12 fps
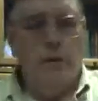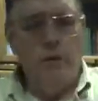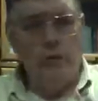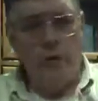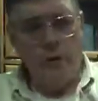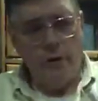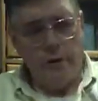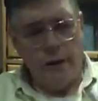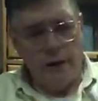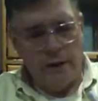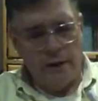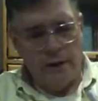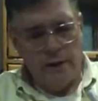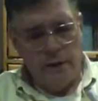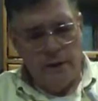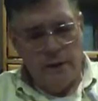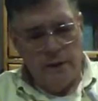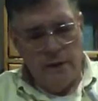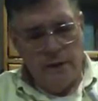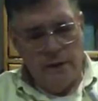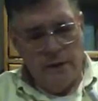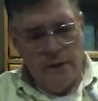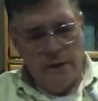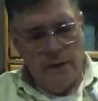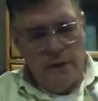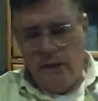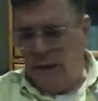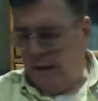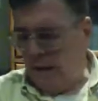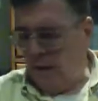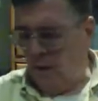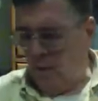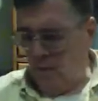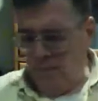Show you exactly how.